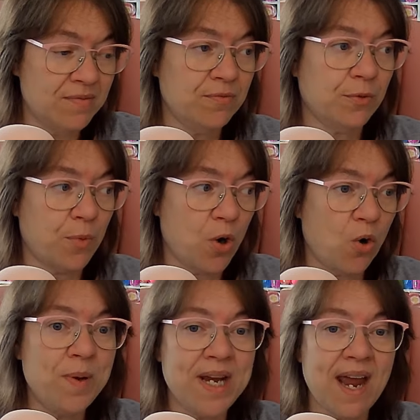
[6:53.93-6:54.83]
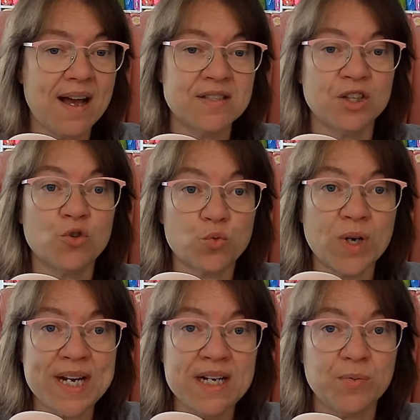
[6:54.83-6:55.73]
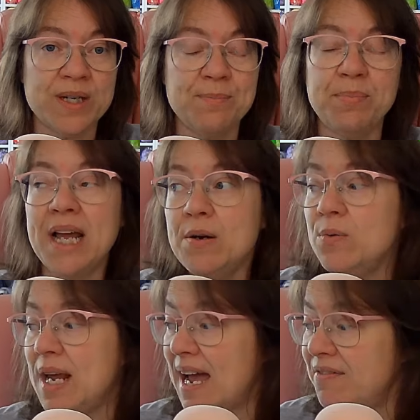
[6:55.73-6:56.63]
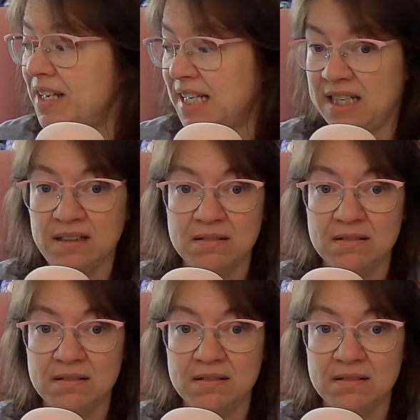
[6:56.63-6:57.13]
from Hobie has a great green, but I don't have any.